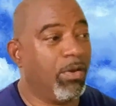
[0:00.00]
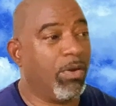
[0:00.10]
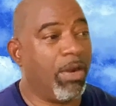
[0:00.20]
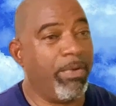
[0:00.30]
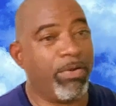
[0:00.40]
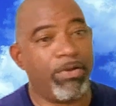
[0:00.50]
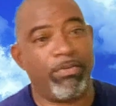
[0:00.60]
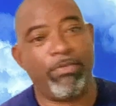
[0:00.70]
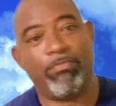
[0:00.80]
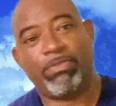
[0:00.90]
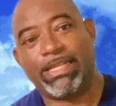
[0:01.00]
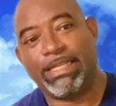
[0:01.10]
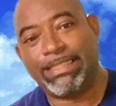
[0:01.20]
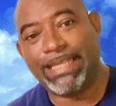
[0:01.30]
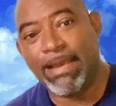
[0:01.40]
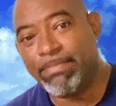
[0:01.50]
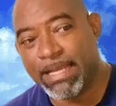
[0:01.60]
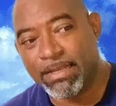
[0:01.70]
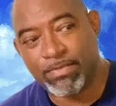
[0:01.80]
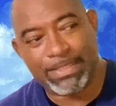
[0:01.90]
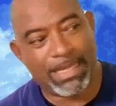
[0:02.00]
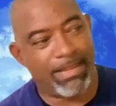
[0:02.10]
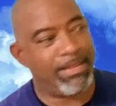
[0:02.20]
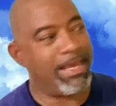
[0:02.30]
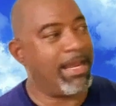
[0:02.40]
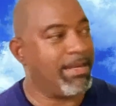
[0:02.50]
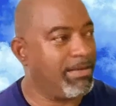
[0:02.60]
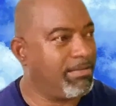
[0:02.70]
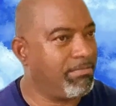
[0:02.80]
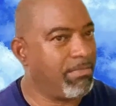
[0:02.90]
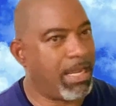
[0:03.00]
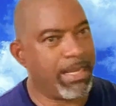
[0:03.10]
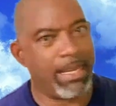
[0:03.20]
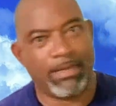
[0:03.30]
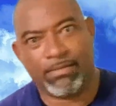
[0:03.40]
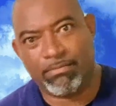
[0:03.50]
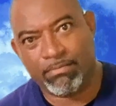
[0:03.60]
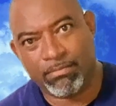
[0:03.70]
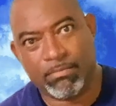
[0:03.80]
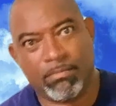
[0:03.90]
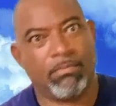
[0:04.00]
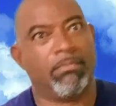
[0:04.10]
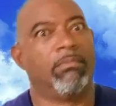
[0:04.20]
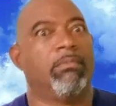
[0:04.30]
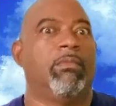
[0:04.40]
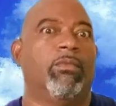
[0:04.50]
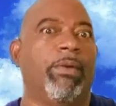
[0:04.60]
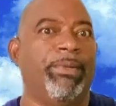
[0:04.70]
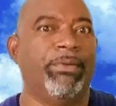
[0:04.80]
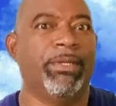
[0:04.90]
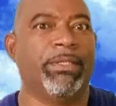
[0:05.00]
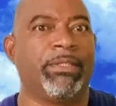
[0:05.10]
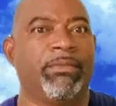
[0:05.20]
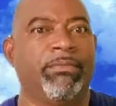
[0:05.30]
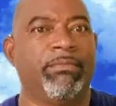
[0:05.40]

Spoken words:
and we're going to say the same things we said then again. Why are we doing this?